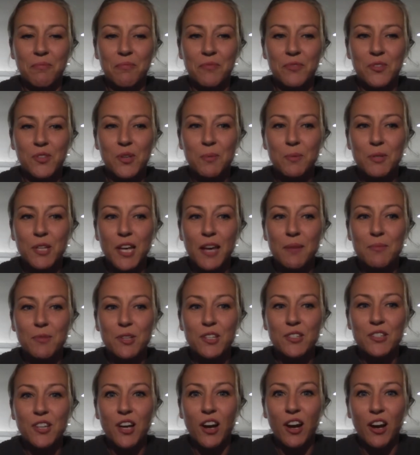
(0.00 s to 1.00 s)
sometimes
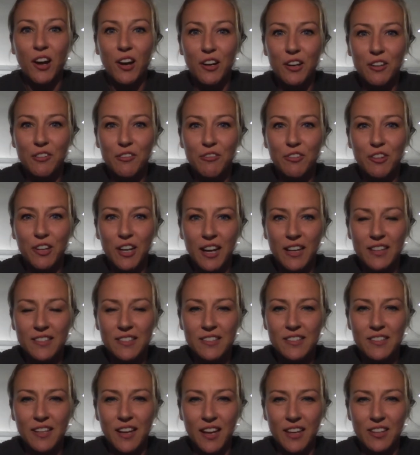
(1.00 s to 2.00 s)
it's hard for
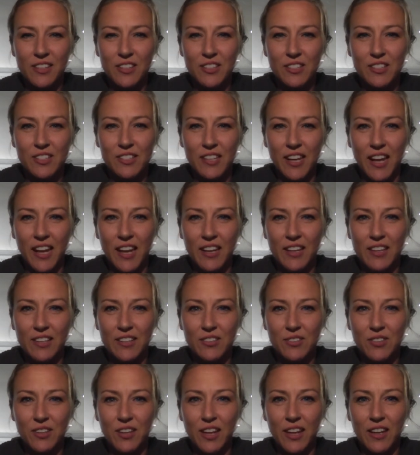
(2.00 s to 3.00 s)
us to
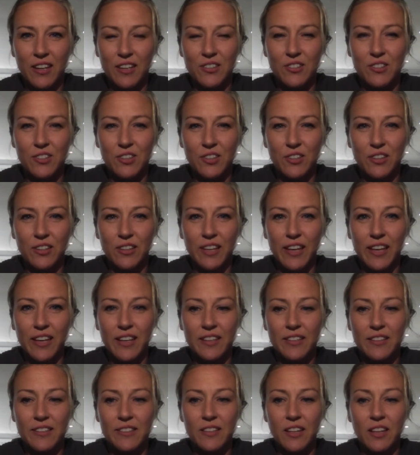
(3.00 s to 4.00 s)
understand and
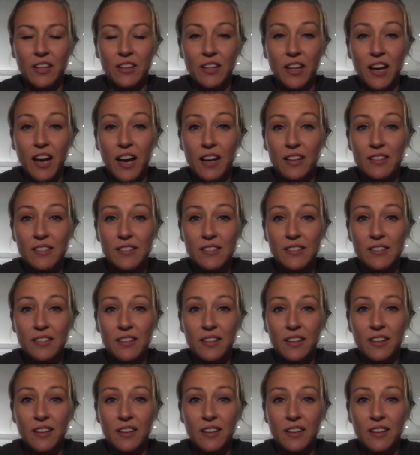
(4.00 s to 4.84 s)
internalize a loss,